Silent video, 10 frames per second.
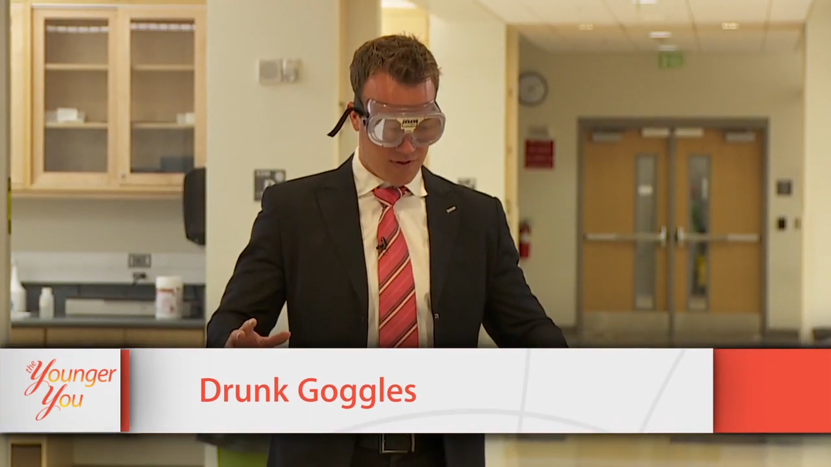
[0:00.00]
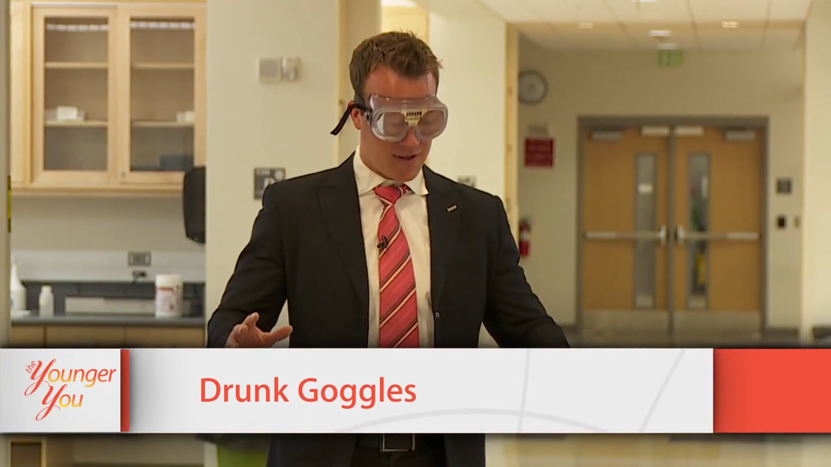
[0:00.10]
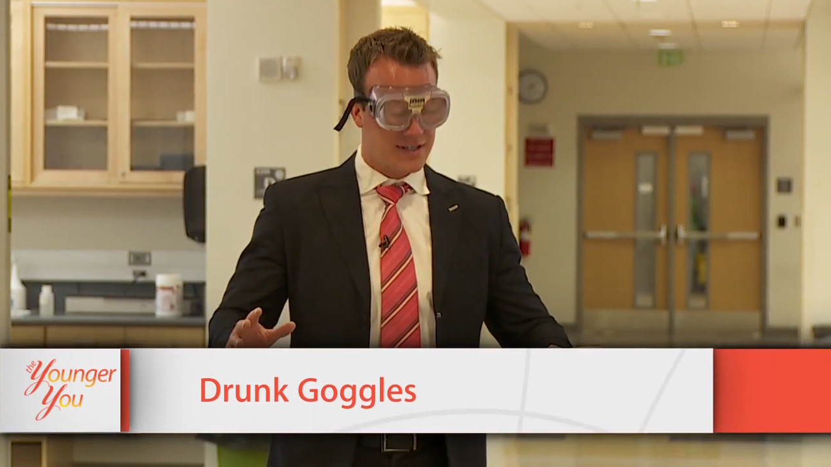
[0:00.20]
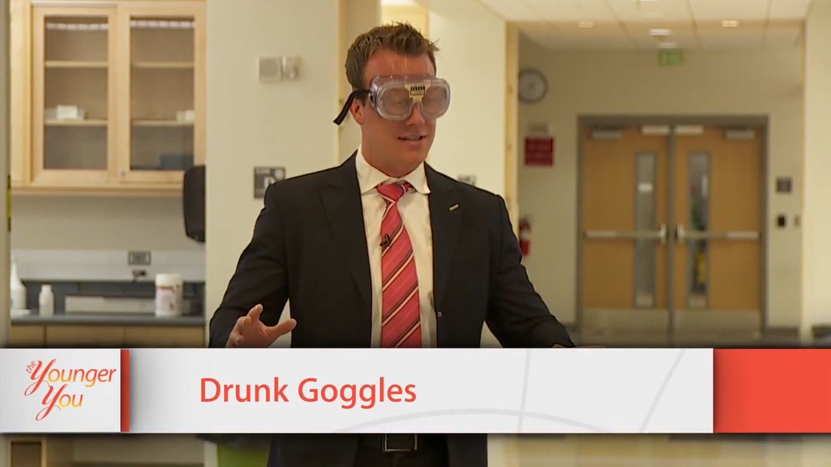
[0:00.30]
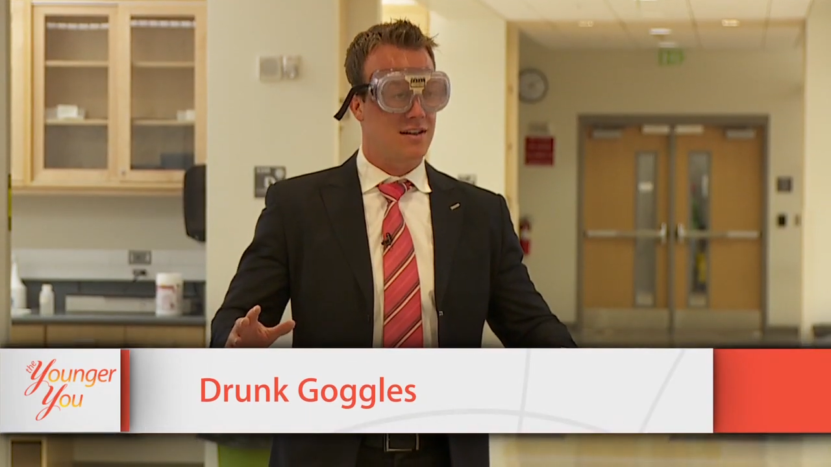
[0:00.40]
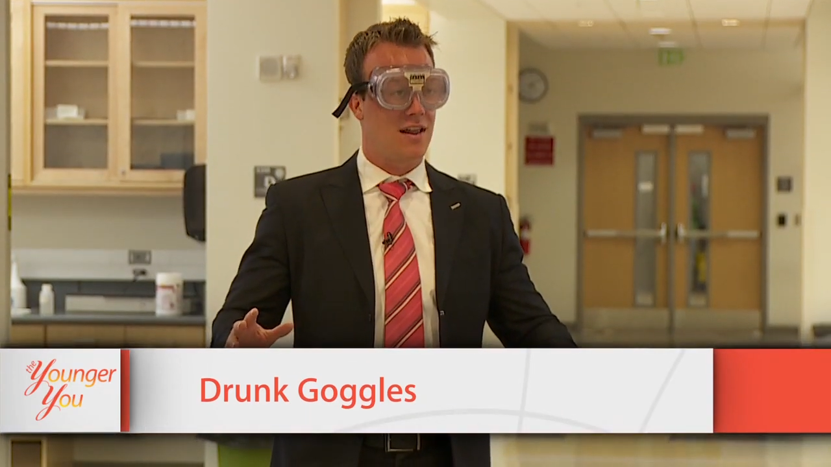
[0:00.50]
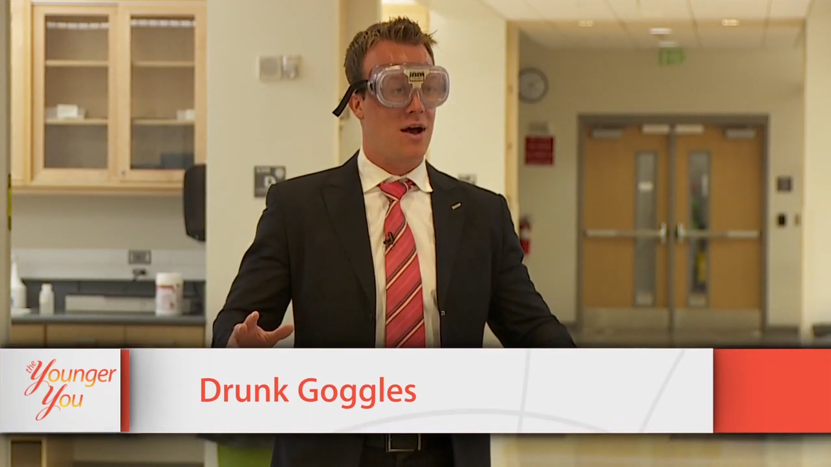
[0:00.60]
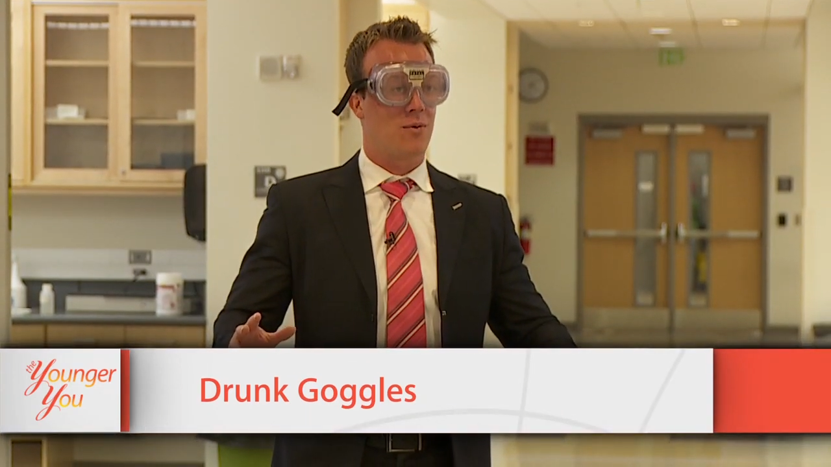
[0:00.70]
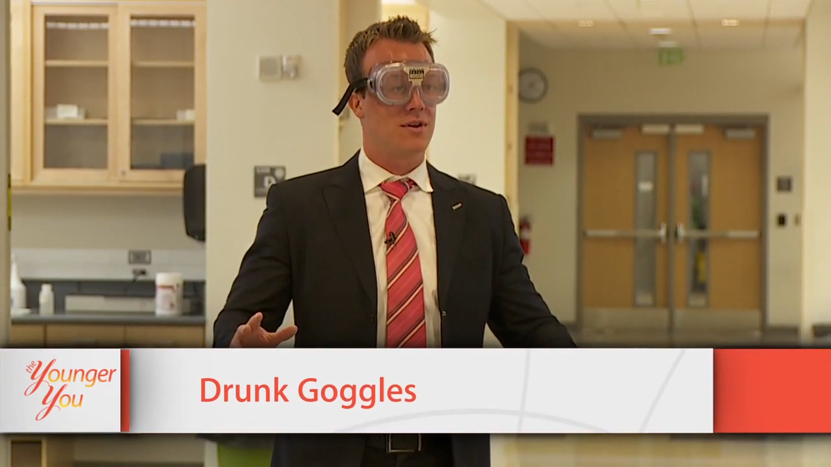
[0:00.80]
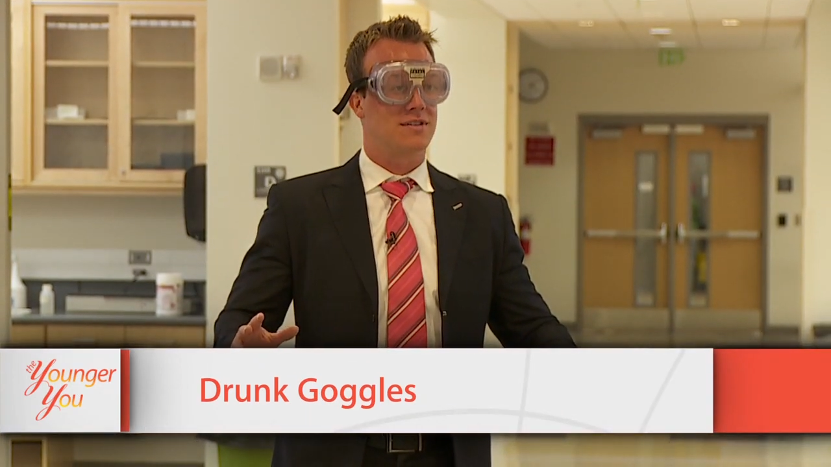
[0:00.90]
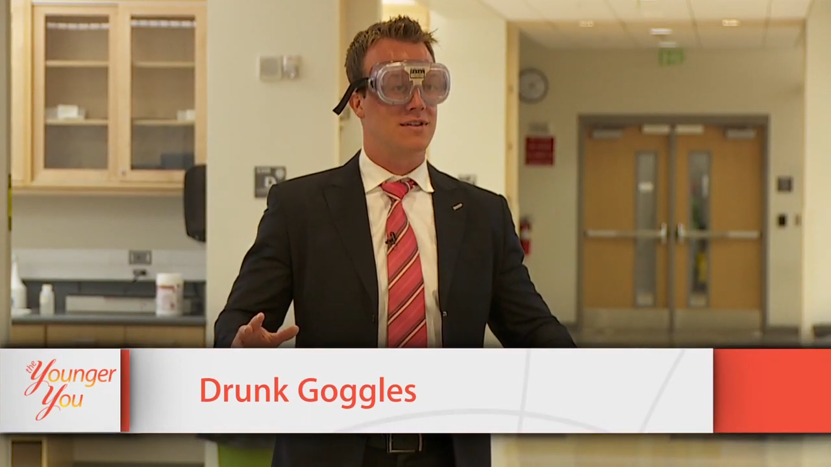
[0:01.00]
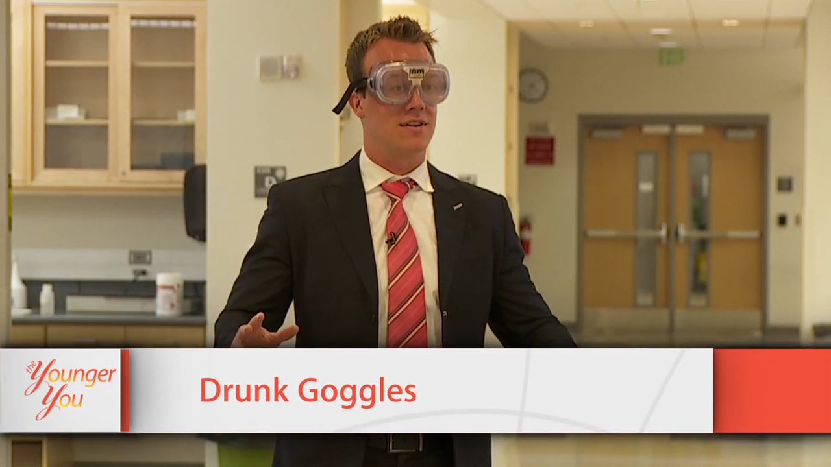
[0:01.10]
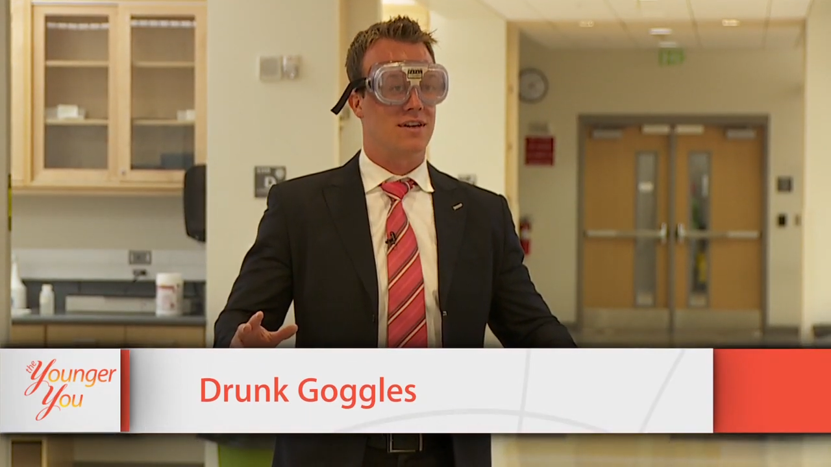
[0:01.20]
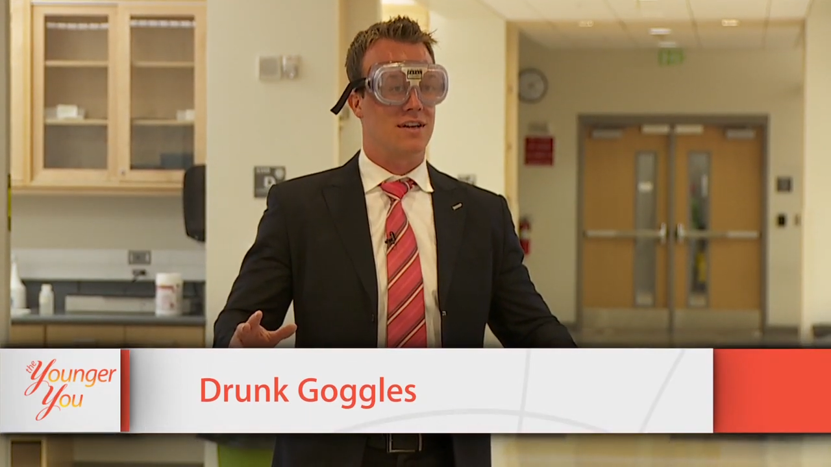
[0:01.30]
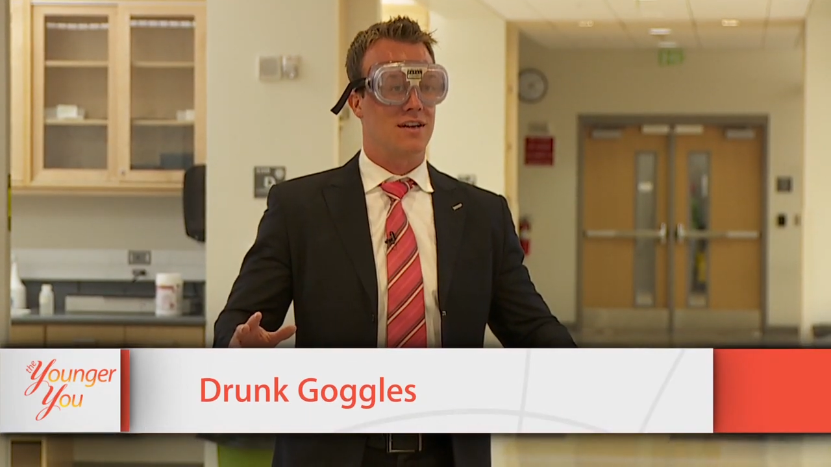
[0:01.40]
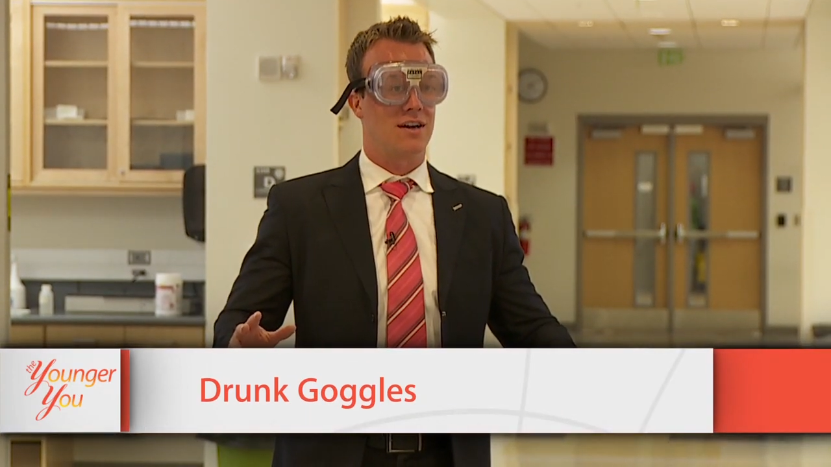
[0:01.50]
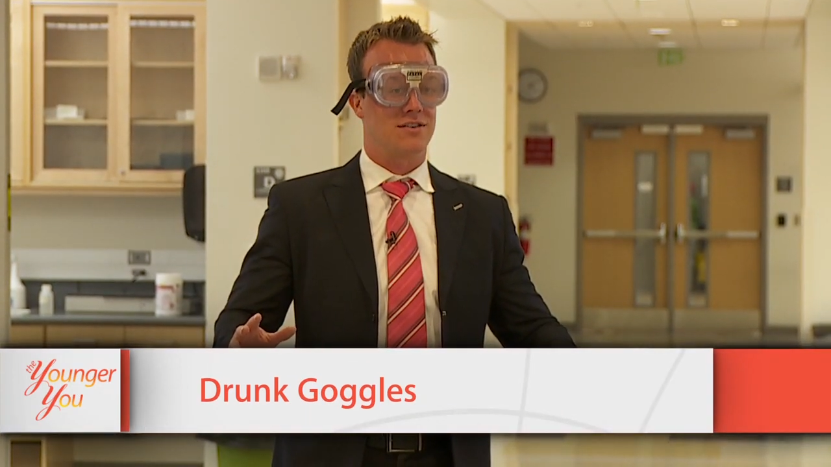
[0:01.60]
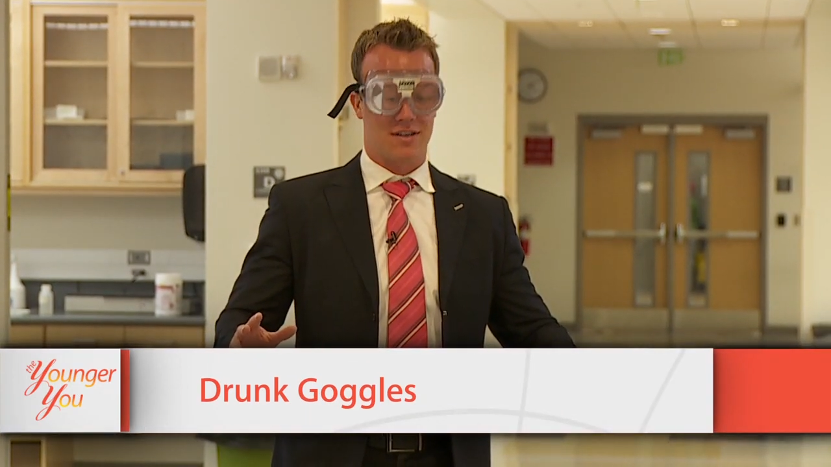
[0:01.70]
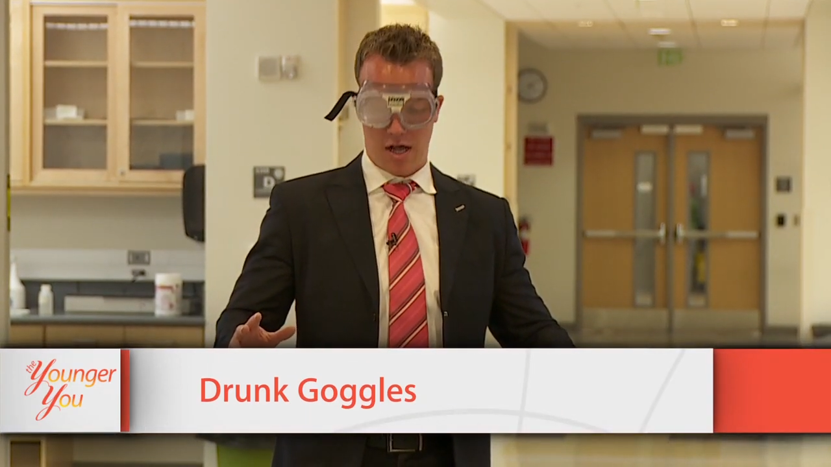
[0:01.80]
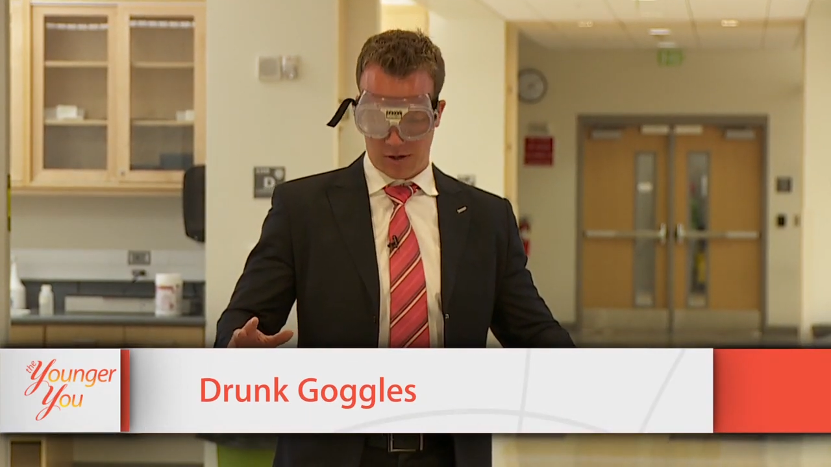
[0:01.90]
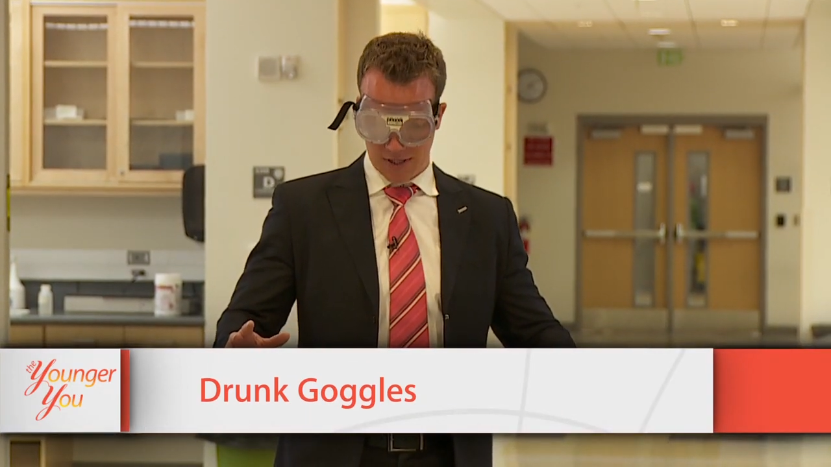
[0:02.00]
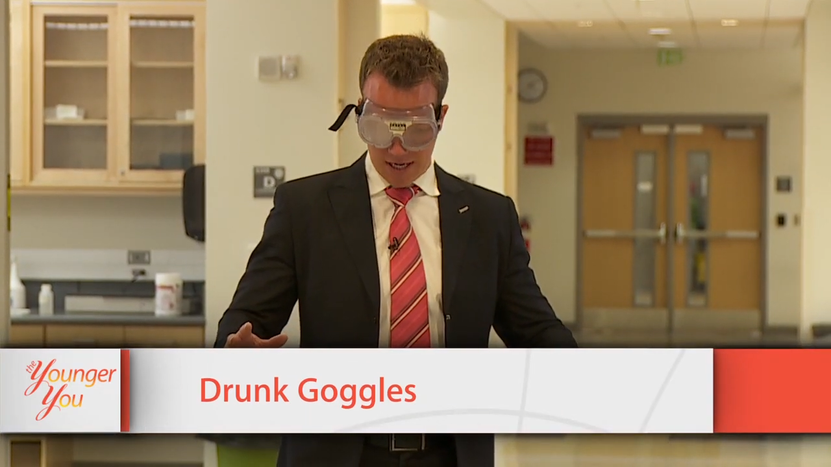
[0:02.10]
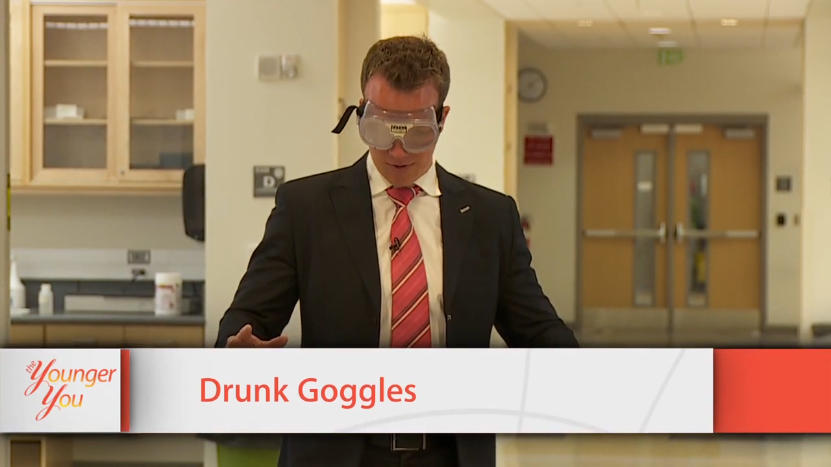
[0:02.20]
This is a lot worse than the concussion goggles, I